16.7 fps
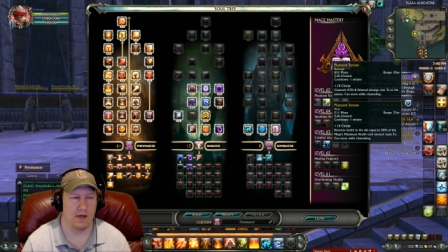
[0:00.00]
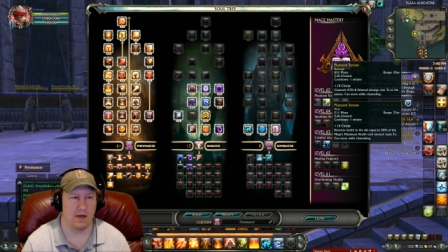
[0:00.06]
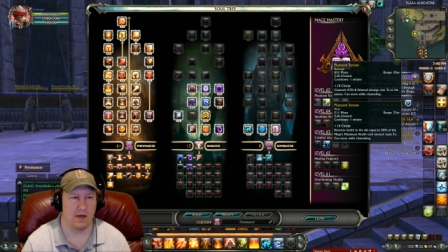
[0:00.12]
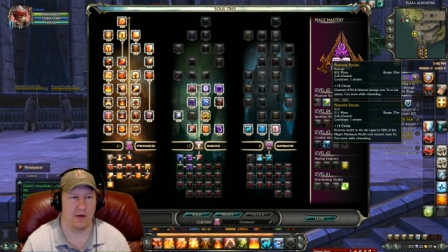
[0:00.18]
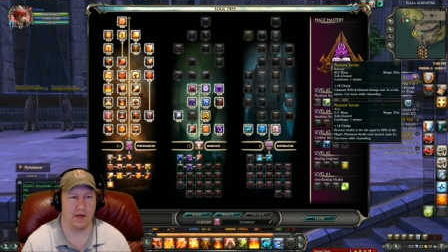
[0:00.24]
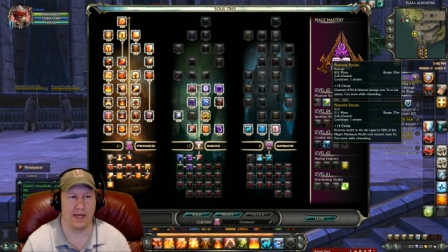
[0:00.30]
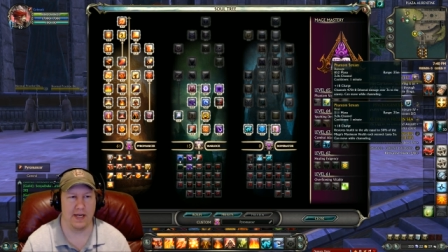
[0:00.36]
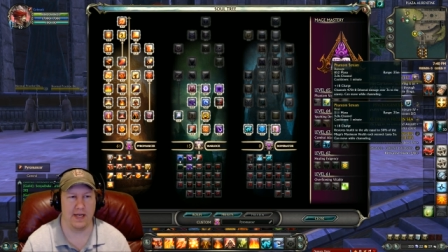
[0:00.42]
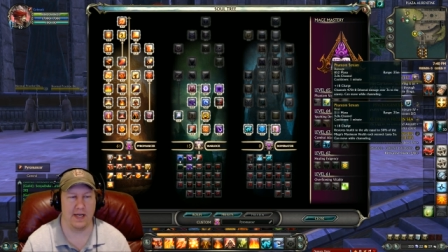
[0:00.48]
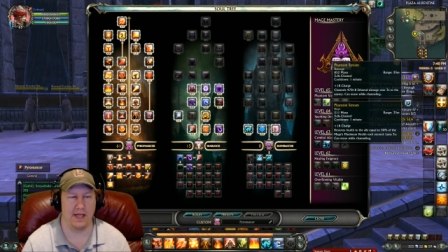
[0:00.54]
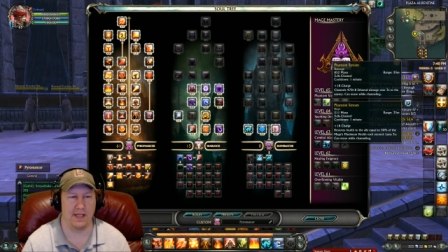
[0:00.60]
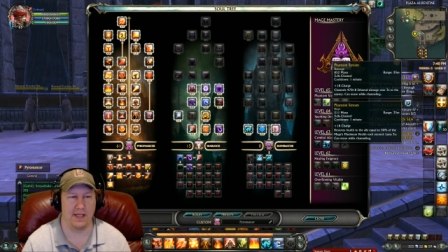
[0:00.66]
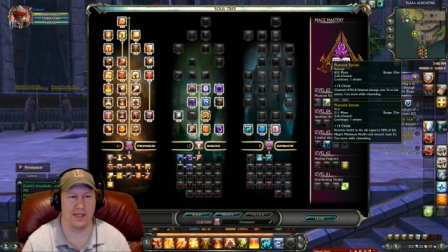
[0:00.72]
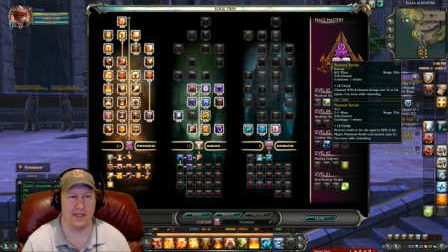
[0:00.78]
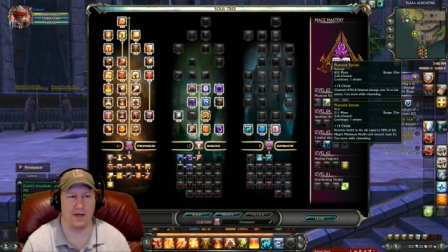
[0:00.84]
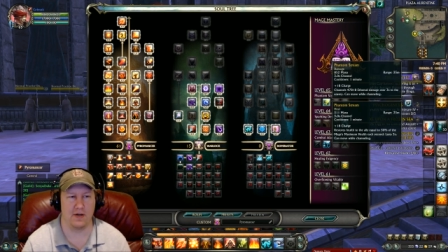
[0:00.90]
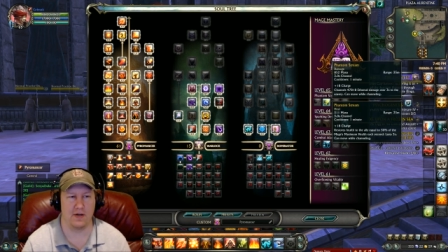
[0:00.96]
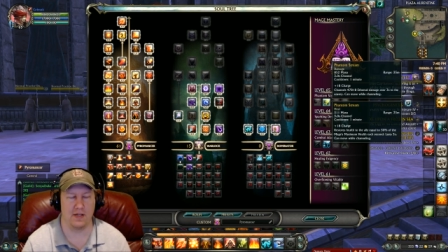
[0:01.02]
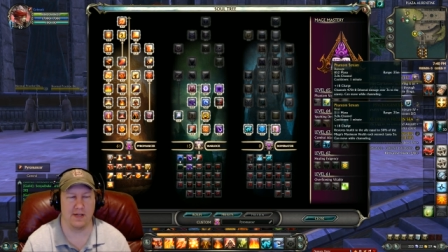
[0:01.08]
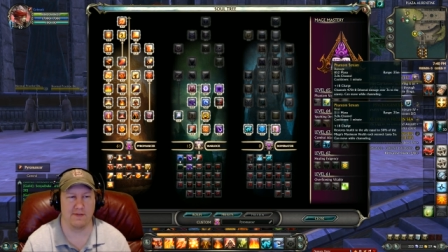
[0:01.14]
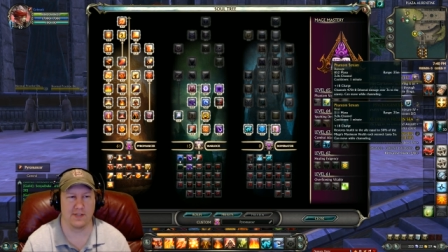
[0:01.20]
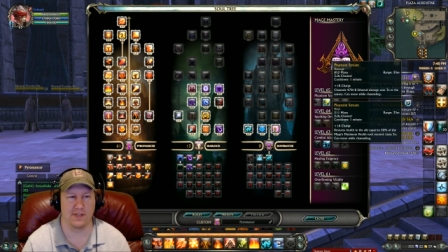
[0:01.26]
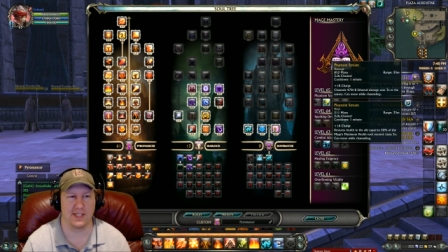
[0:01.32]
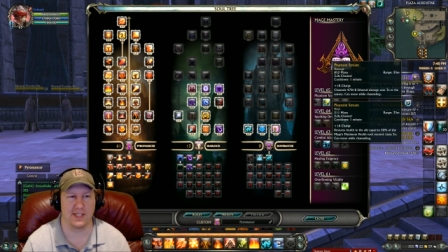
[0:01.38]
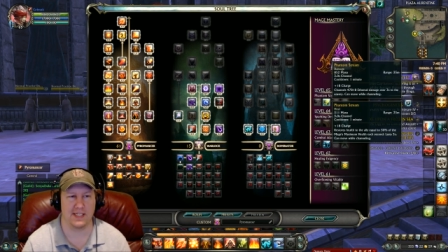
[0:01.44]
Alright, and then our
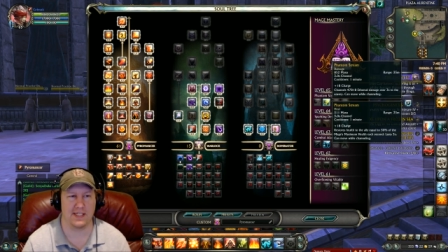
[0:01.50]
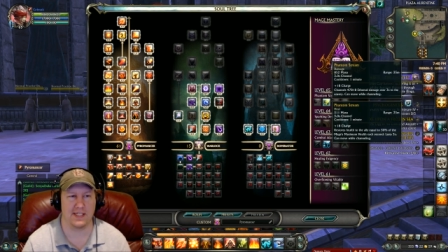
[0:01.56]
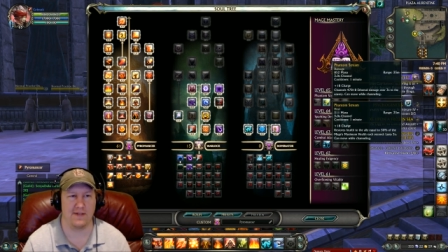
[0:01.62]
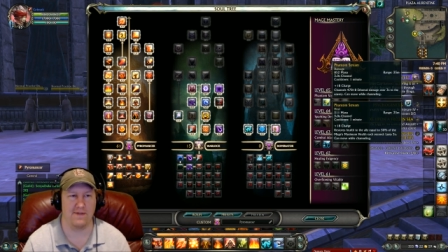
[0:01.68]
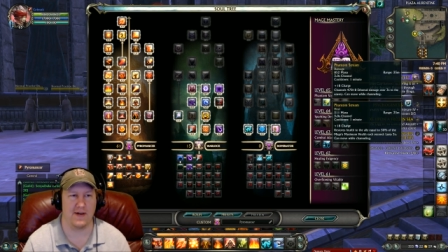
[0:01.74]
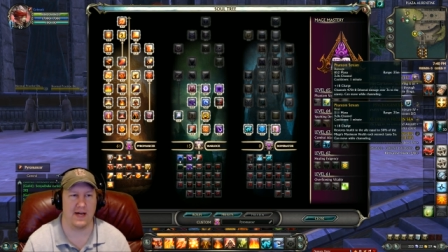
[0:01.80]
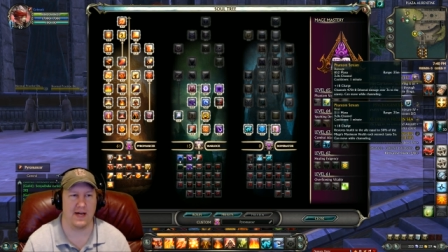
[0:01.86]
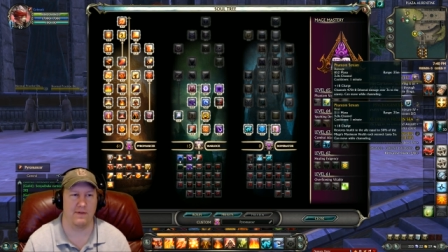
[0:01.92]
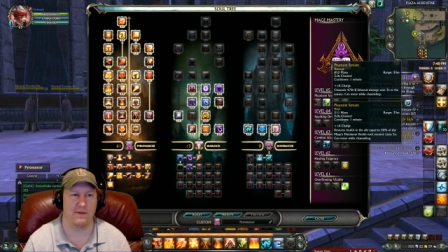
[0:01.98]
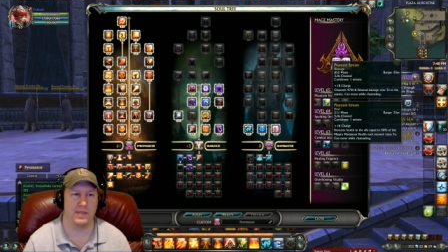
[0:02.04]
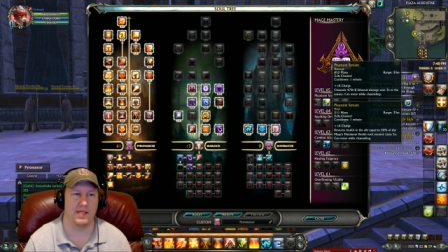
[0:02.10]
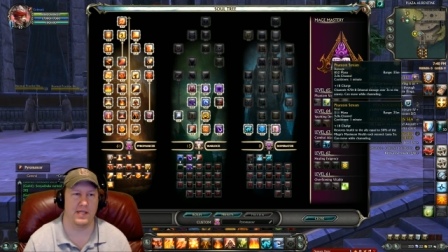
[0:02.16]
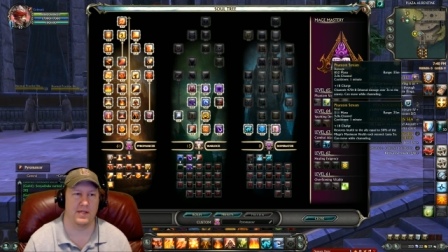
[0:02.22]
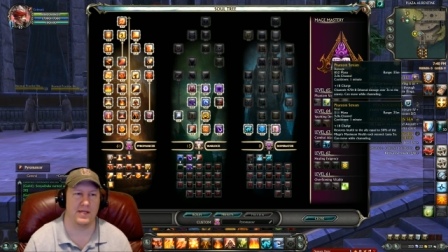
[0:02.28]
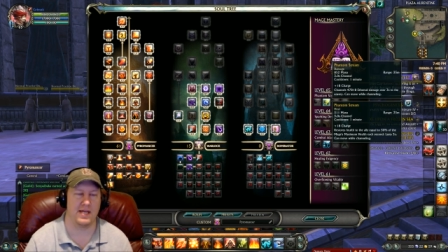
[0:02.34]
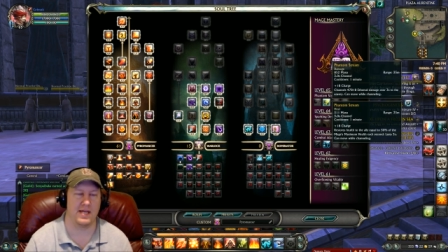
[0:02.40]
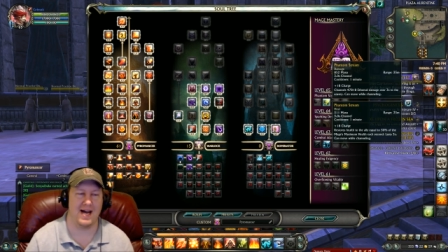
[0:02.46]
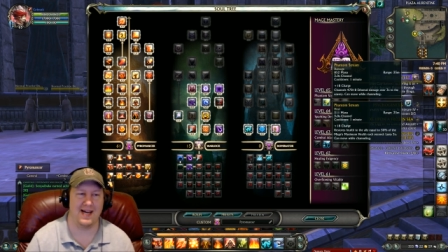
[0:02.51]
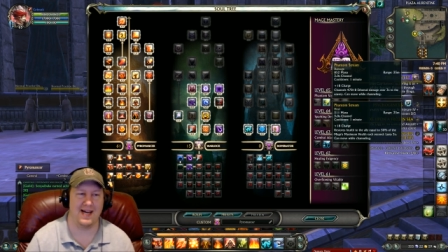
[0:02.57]
level 65 ability,